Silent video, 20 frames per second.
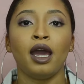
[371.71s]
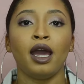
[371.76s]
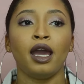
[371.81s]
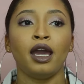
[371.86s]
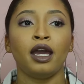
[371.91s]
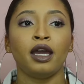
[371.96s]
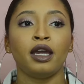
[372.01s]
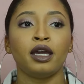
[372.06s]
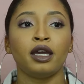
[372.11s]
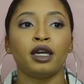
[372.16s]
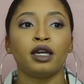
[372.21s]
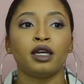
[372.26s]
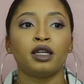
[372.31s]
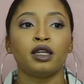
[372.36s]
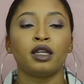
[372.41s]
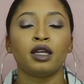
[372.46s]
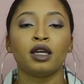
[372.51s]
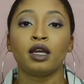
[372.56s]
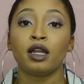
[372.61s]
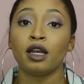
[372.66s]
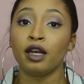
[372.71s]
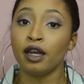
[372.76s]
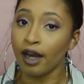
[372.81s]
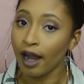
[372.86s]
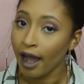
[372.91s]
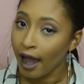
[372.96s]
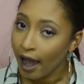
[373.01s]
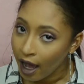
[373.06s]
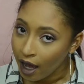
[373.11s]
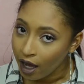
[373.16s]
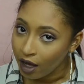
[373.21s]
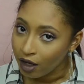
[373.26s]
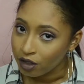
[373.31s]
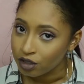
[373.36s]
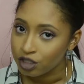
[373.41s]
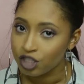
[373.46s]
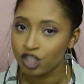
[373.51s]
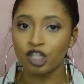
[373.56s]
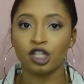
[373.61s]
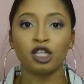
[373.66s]
and now
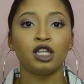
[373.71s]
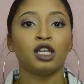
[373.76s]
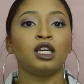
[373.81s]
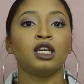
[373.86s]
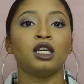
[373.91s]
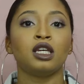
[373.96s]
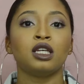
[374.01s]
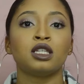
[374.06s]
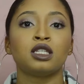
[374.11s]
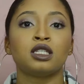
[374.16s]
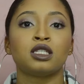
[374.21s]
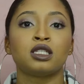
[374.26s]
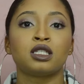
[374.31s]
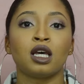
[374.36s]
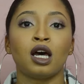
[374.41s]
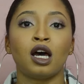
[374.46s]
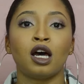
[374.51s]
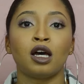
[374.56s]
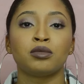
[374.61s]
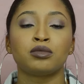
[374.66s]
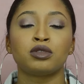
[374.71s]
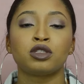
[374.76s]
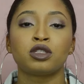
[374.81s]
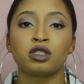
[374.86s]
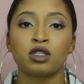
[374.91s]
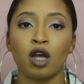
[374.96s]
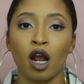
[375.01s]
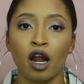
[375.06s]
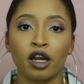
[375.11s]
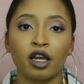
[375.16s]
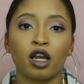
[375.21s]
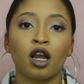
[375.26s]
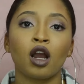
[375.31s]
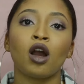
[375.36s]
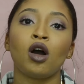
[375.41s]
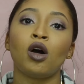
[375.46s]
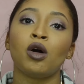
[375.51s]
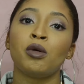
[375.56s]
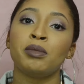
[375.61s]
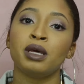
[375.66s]
she is um, starting her
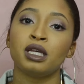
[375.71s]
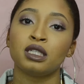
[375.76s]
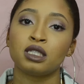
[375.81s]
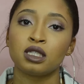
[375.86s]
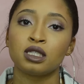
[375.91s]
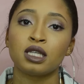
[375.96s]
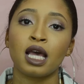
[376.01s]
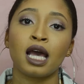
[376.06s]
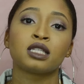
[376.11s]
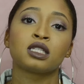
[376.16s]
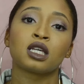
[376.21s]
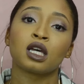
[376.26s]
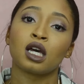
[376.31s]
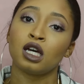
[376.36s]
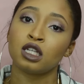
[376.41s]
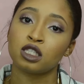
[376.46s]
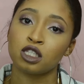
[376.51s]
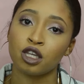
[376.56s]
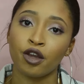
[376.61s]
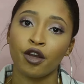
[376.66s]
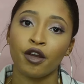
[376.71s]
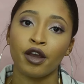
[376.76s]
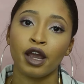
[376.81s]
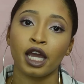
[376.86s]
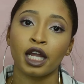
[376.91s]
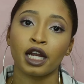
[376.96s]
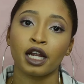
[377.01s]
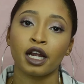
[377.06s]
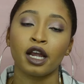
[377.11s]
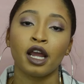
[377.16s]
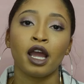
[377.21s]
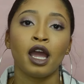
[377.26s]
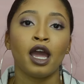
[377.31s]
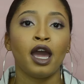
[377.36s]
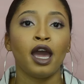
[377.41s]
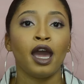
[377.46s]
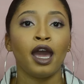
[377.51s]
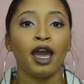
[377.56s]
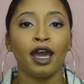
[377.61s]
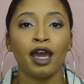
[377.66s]
own business as a content creator
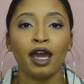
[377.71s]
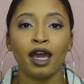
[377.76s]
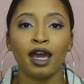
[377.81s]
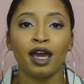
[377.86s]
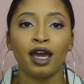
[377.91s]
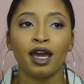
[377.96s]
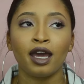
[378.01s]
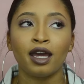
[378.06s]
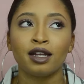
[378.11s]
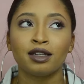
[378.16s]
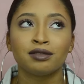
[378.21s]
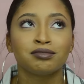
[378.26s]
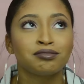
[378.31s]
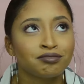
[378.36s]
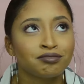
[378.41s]
and